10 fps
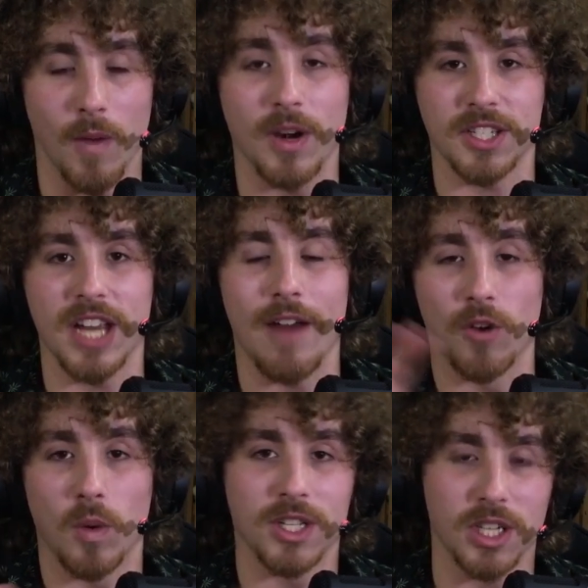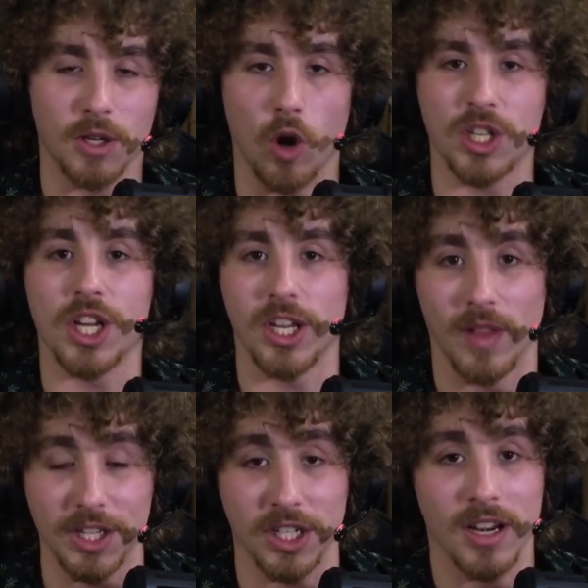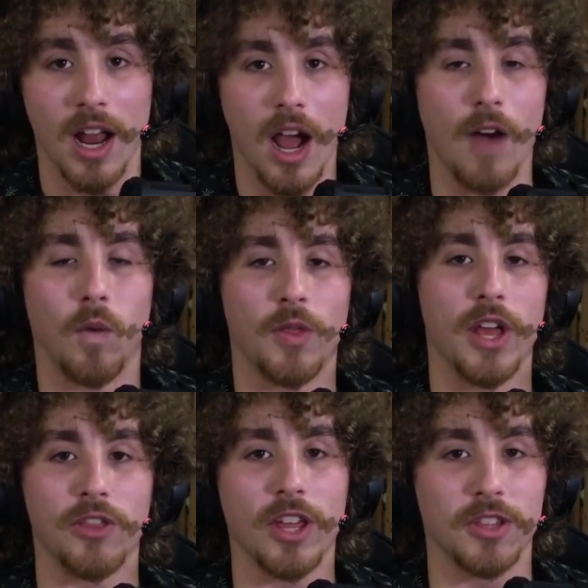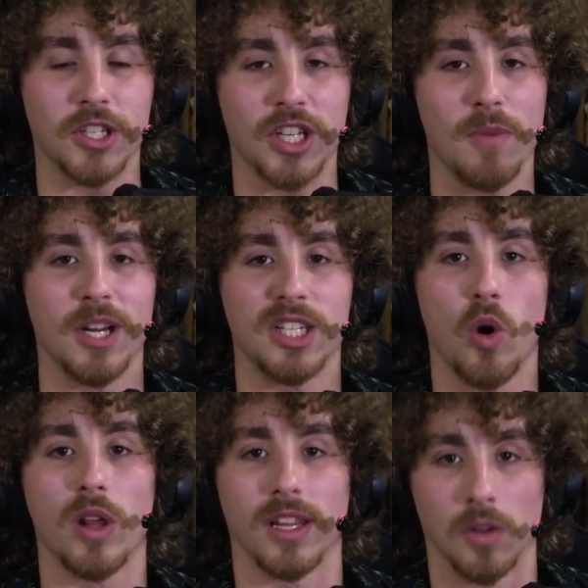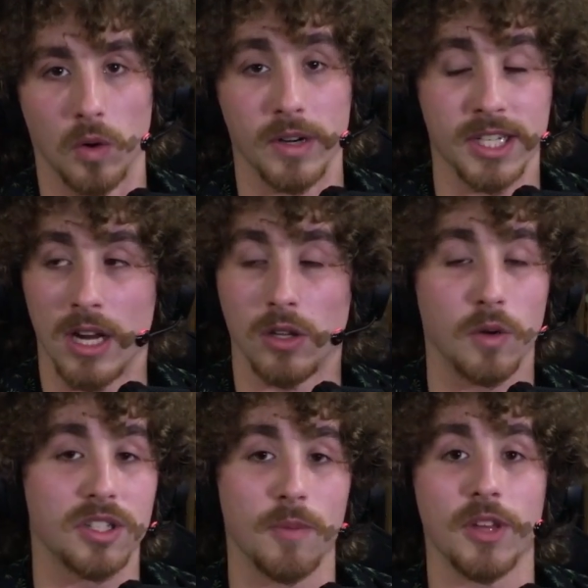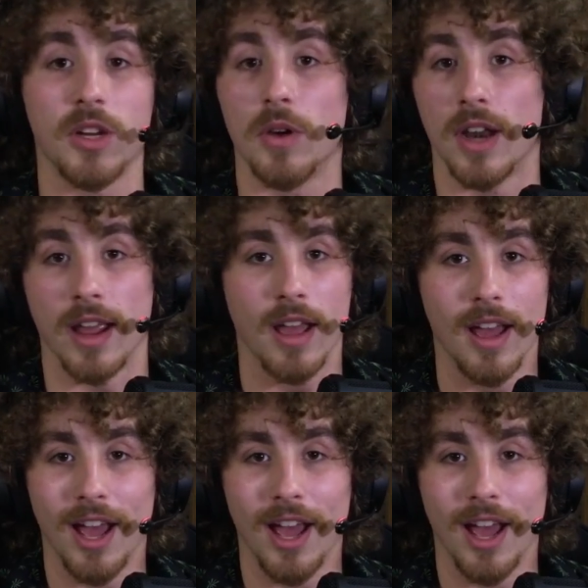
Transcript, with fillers: I want to see everyone's articulation of what they think the skibidi toilet lore is, and I'll learn something new today.